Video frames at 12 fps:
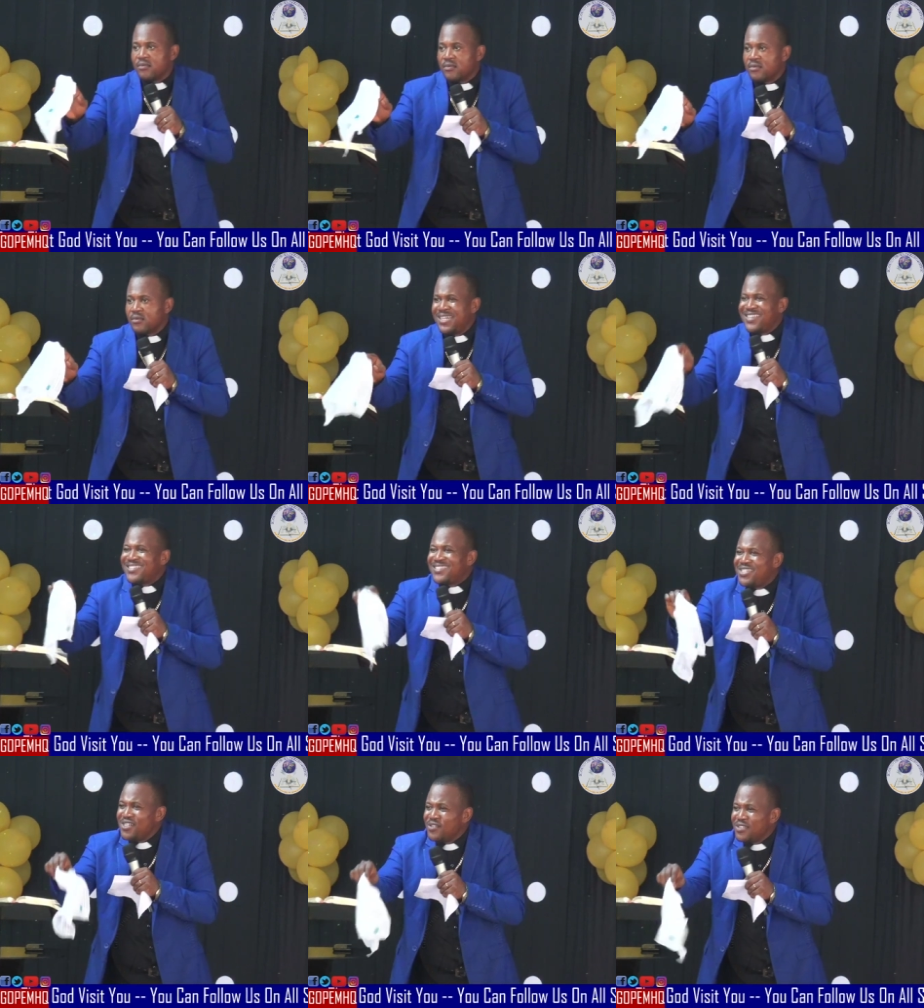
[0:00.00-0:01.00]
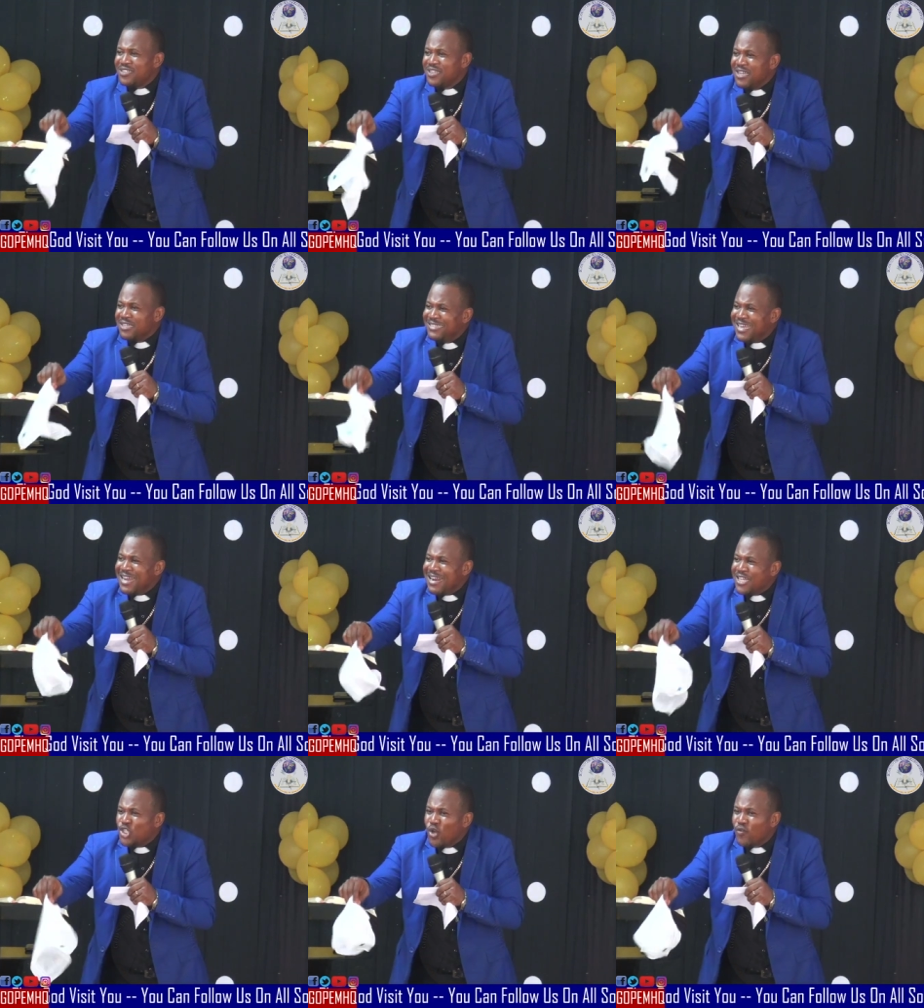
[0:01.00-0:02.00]
This generation
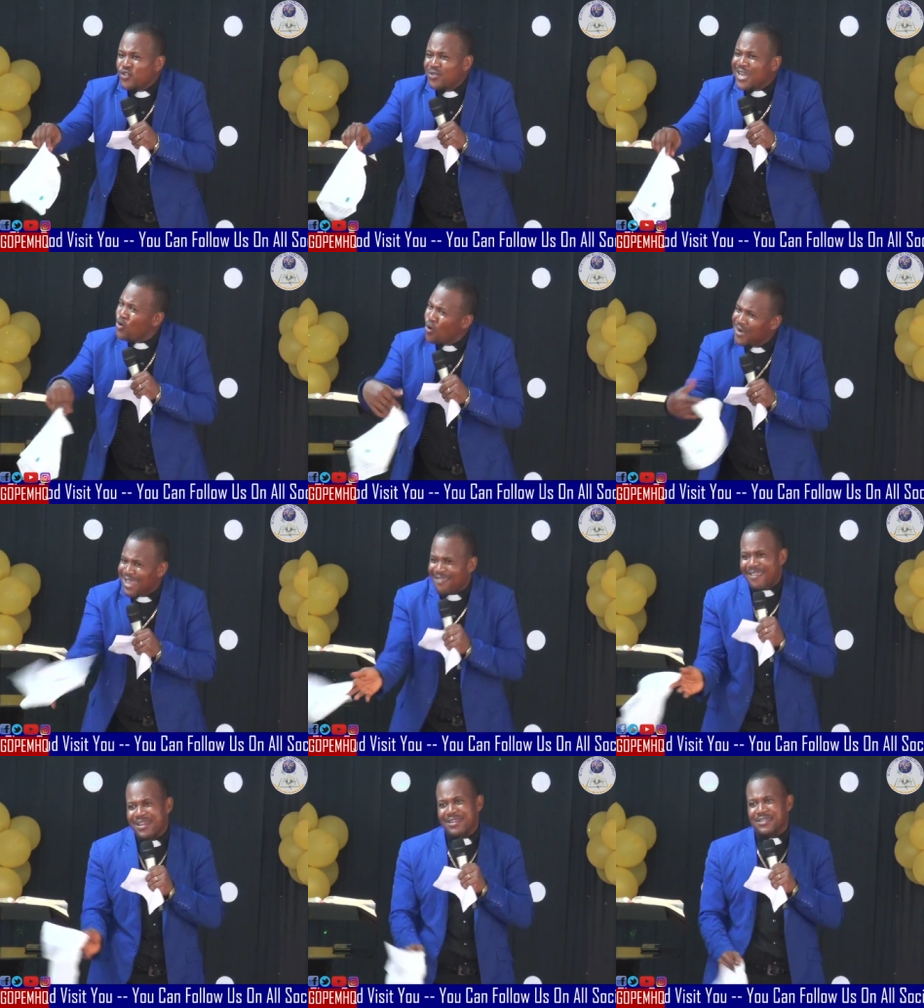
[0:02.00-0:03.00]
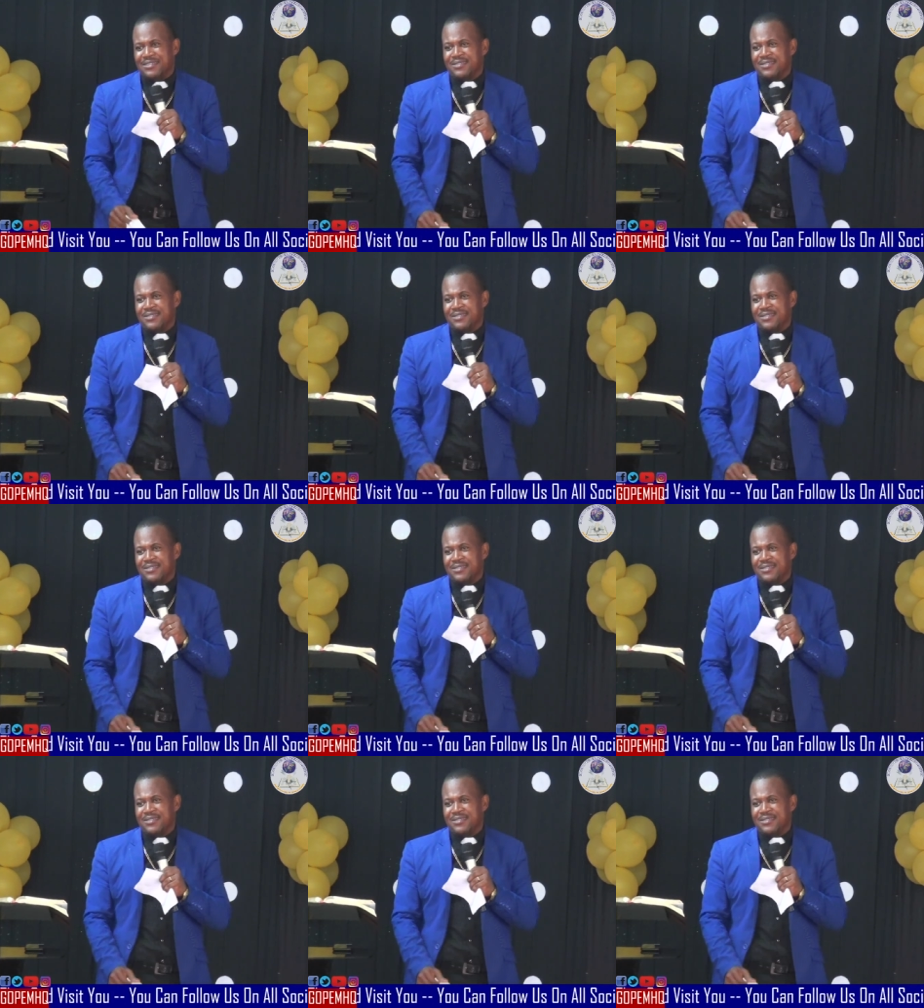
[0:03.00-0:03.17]
of children don't understand it.